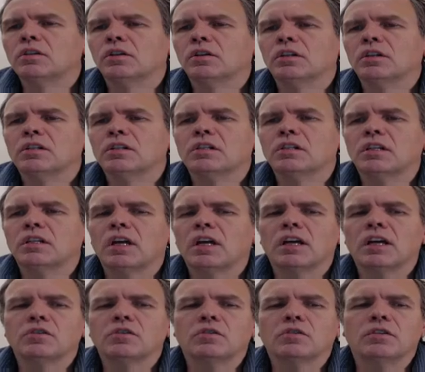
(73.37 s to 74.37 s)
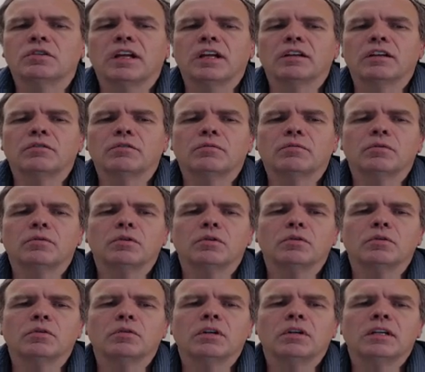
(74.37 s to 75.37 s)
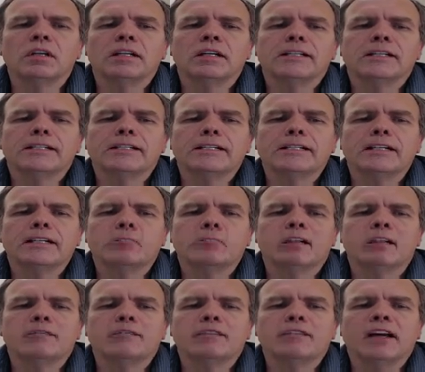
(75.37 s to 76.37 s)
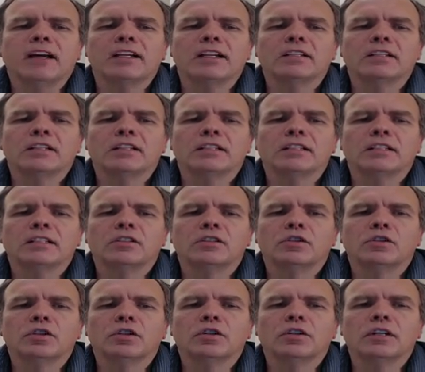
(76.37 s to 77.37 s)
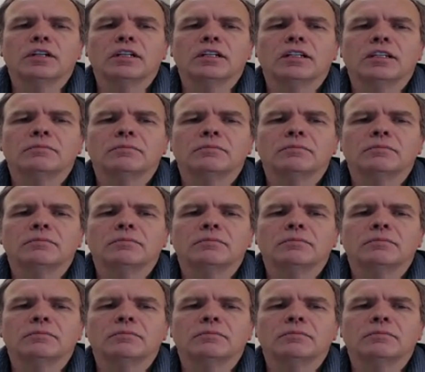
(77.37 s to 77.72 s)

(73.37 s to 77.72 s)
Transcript: that you're going to see as you go down through and find your